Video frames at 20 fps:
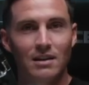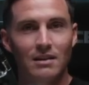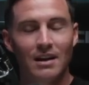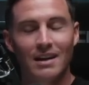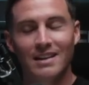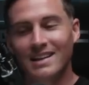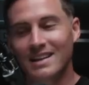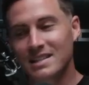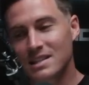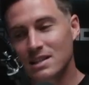
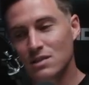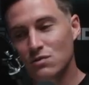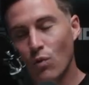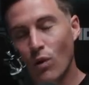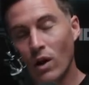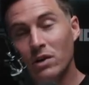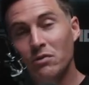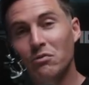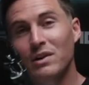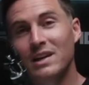And this is
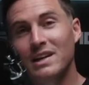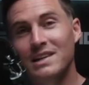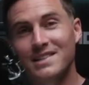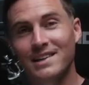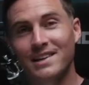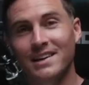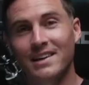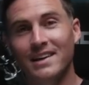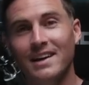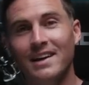one
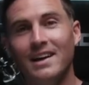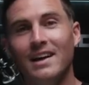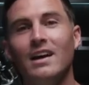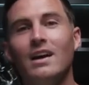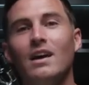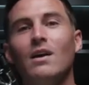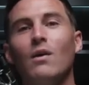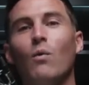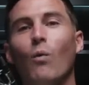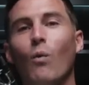reason
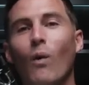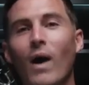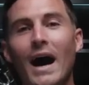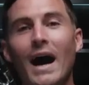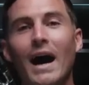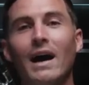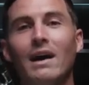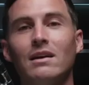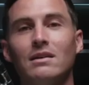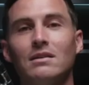
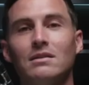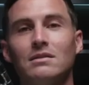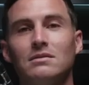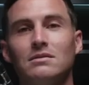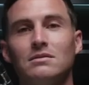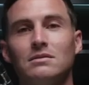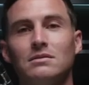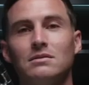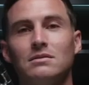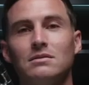why
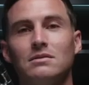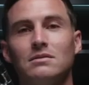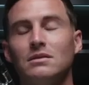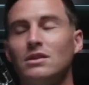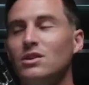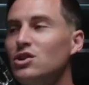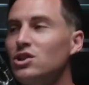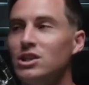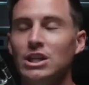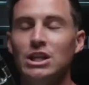
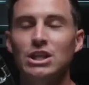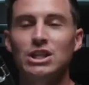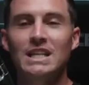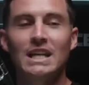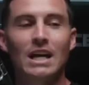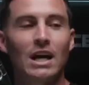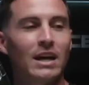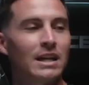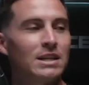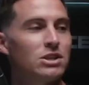you
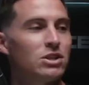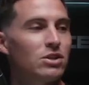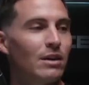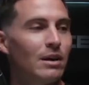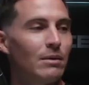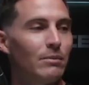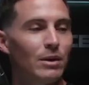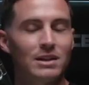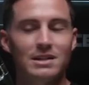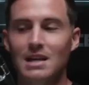see on
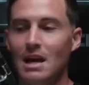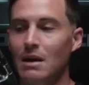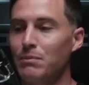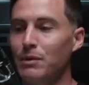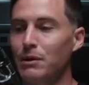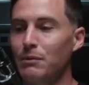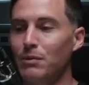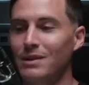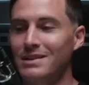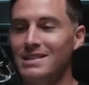Instagram all the time,
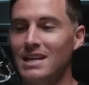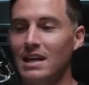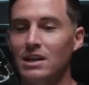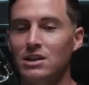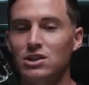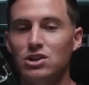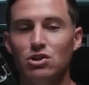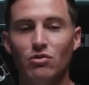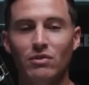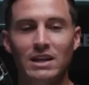people are
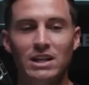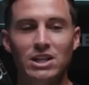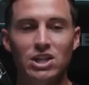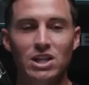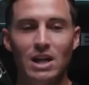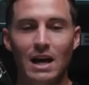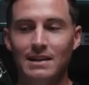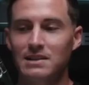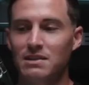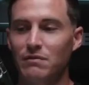taking
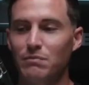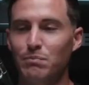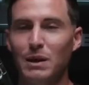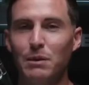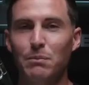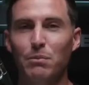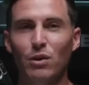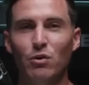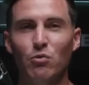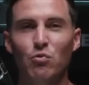screenshots of
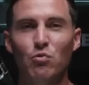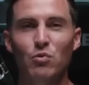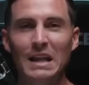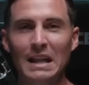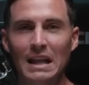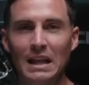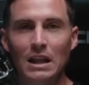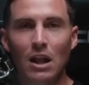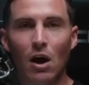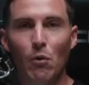people in
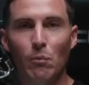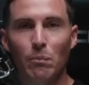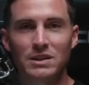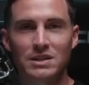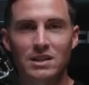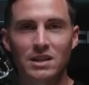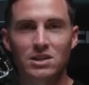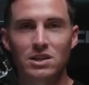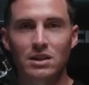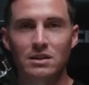really low
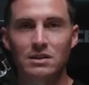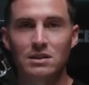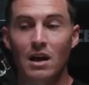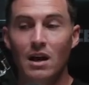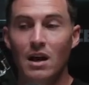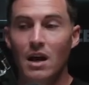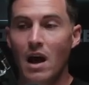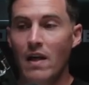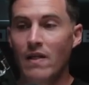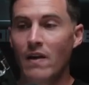positions,
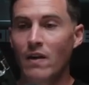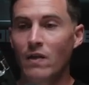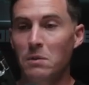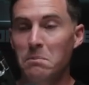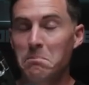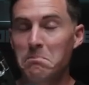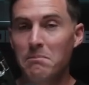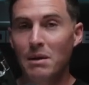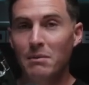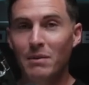and then they're
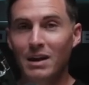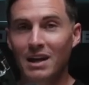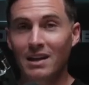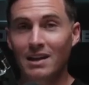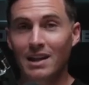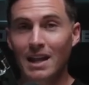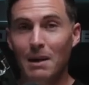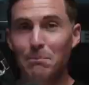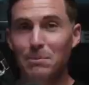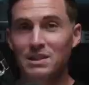
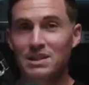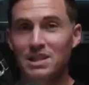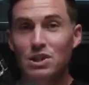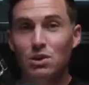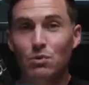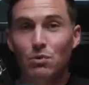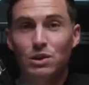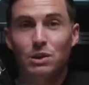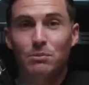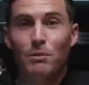mimicking that
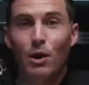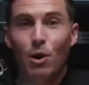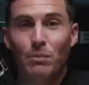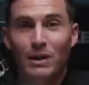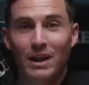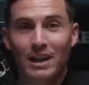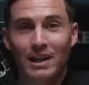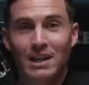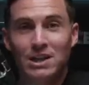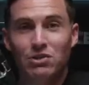position with a
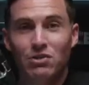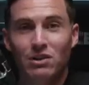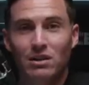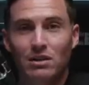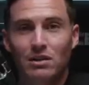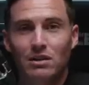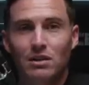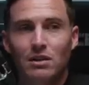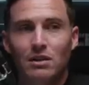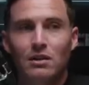mobility
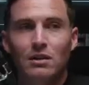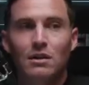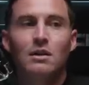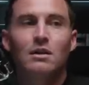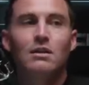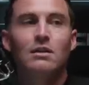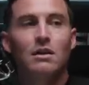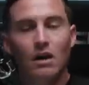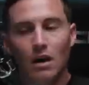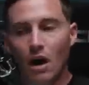drill.
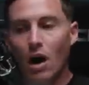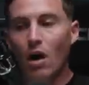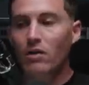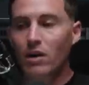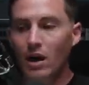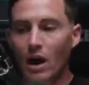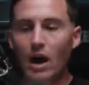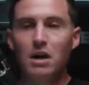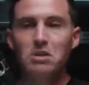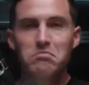
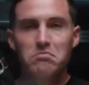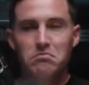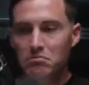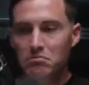Okay,